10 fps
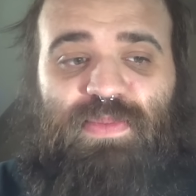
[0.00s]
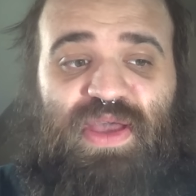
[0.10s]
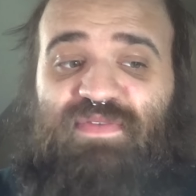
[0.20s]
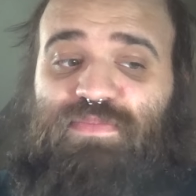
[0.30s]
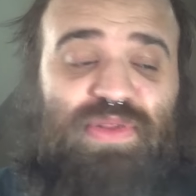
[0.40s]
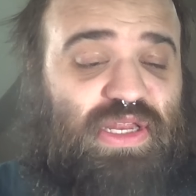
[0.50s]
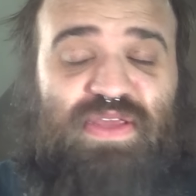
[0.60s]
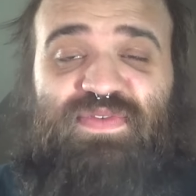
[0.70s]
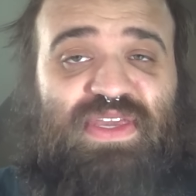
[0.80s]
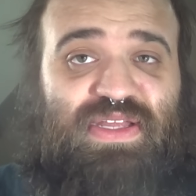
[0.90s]
I have plenty
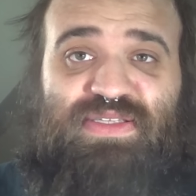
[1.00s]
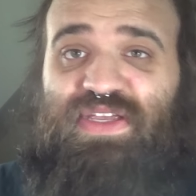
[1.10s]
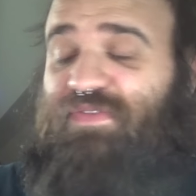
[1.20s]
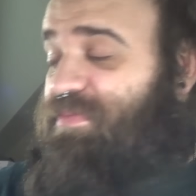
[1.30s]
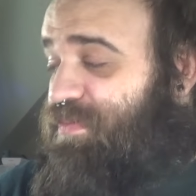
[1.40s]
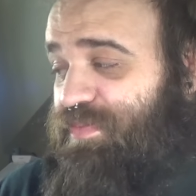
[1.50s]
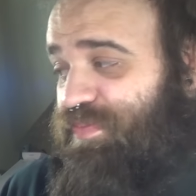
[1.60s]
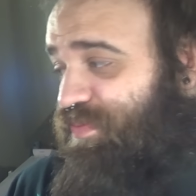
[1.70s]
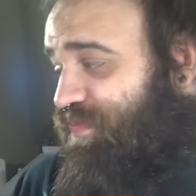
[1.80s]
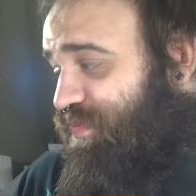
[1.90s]
of kits. I have
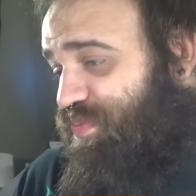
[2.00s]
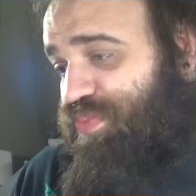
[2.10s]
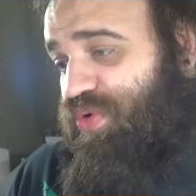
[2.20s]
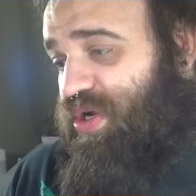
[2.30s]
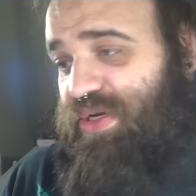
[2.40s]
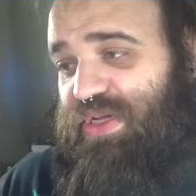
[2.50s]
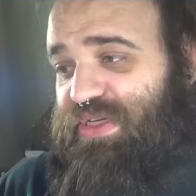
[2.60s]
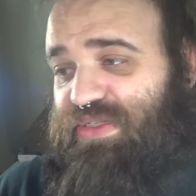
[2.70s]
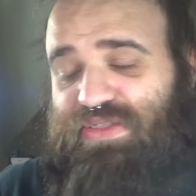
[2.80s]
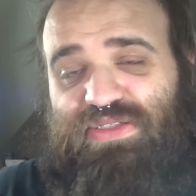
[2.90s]
pretty
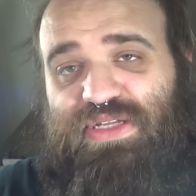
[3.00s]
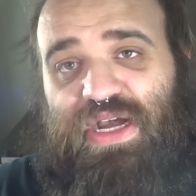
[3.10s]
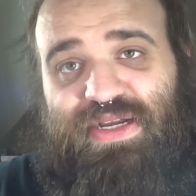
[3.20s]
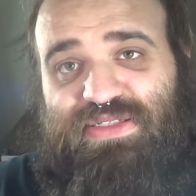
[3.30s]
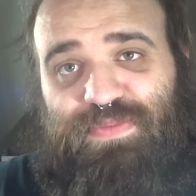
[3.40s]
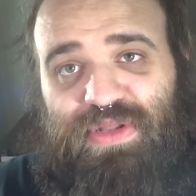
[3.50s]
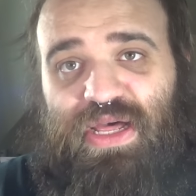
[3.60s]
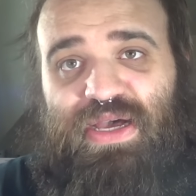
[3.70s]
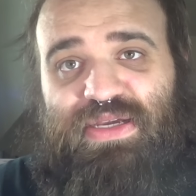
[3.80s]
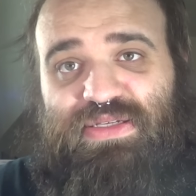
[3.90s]
decent stock of
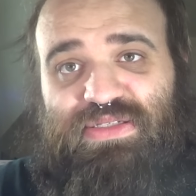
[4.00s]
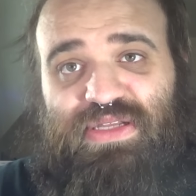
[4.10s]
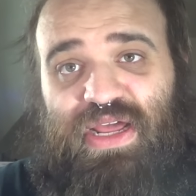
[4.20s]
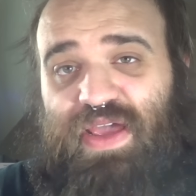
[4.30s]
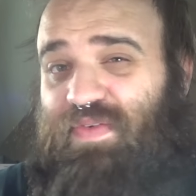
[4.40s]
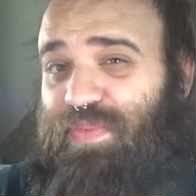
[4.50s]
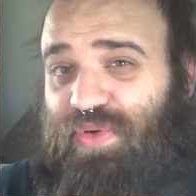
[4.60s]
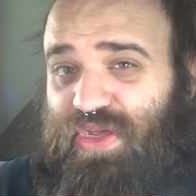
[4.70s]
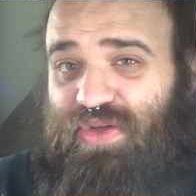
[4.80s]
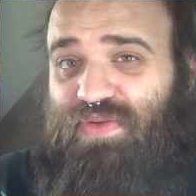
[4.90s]
supplies, and I have a
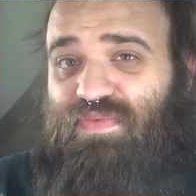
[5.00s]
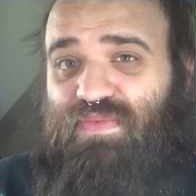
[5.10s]
pretty good